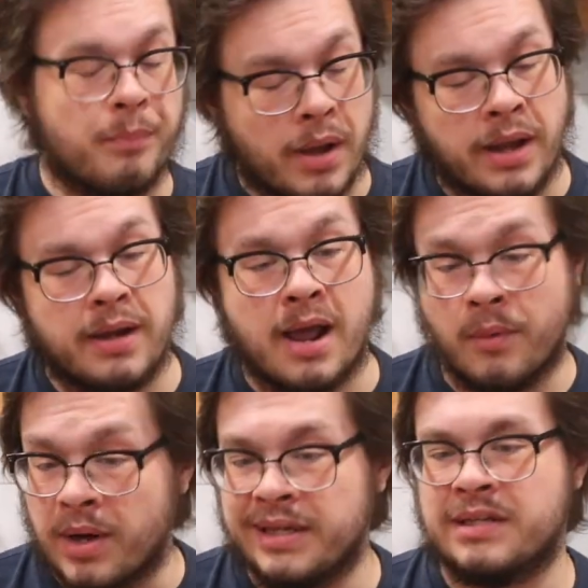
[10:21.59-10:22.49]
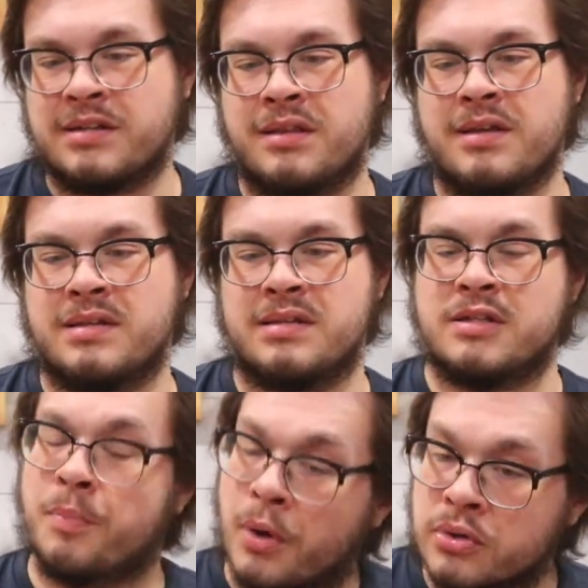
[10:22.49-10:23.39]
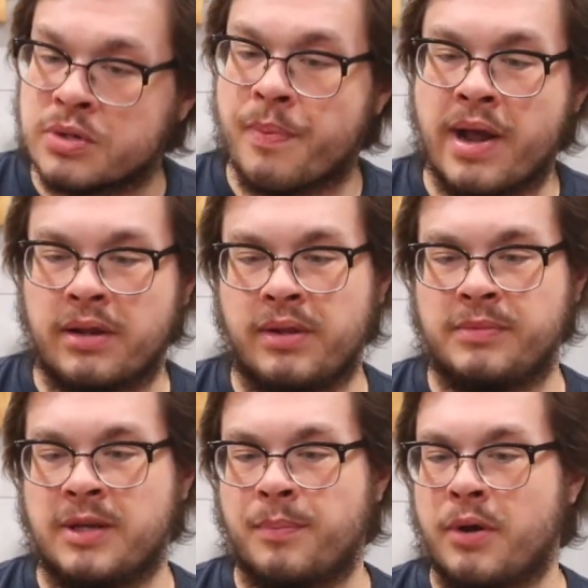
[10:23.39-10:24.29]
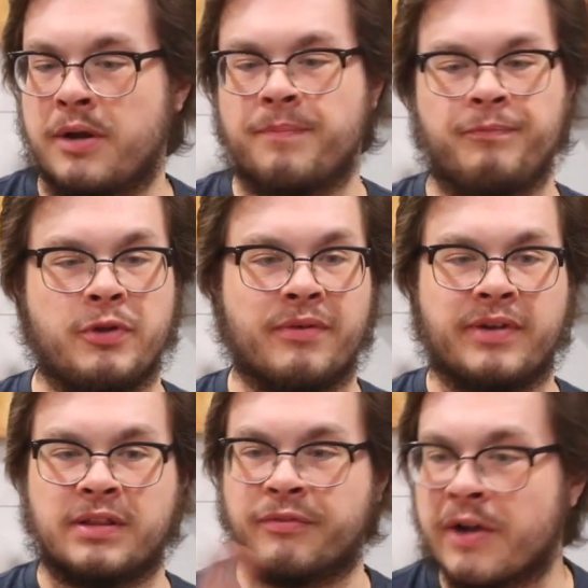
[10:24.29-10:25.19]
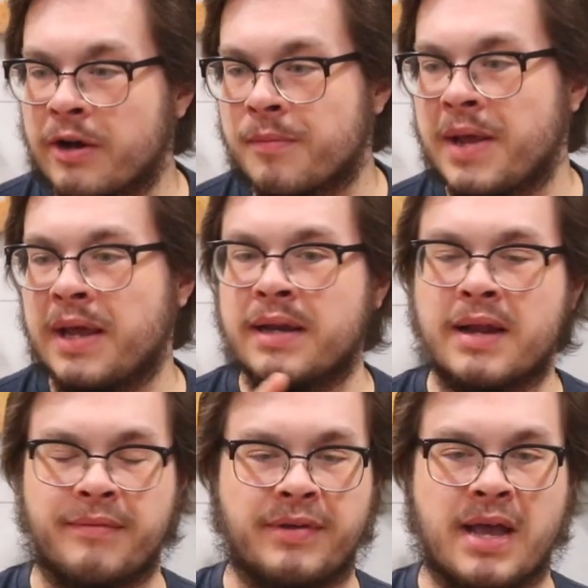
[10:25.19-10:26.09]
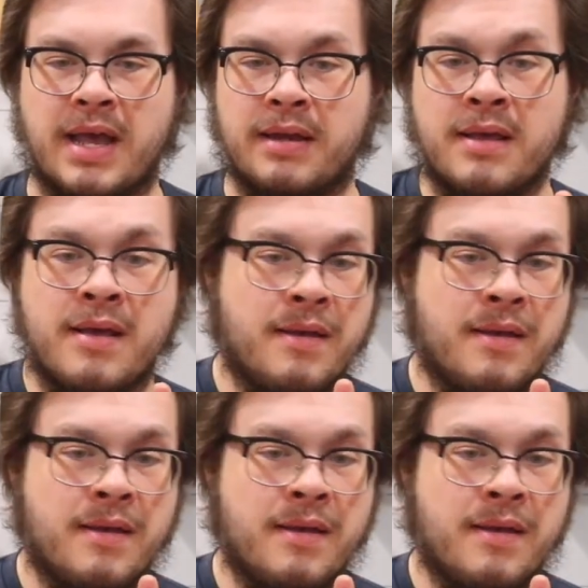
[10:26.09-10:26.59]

But I want to get to this. It's a post-apocalyptic book. You know, I've got The Fireman, I've got